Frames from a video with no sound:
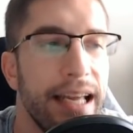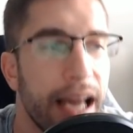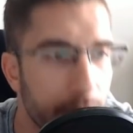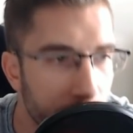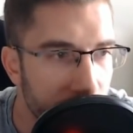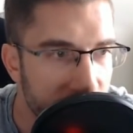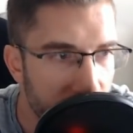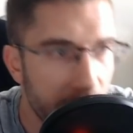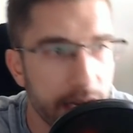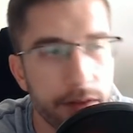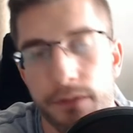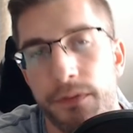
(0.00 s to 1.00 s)
And on the
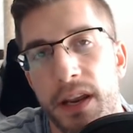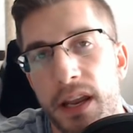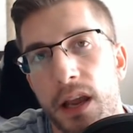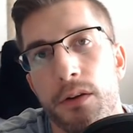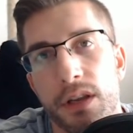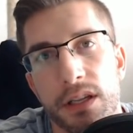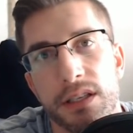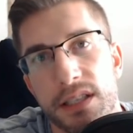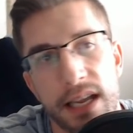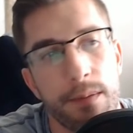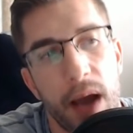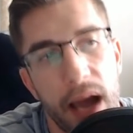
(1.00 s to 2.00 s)
side of the video, you can
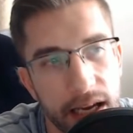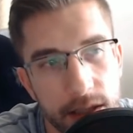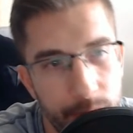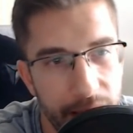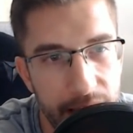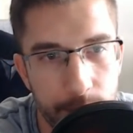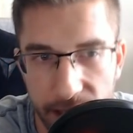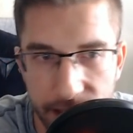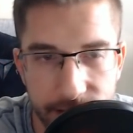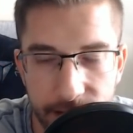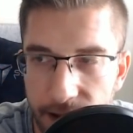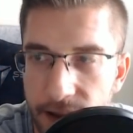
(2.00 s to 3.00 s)
see my XP
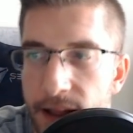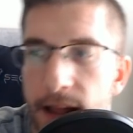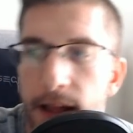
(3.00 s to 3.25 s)
meter.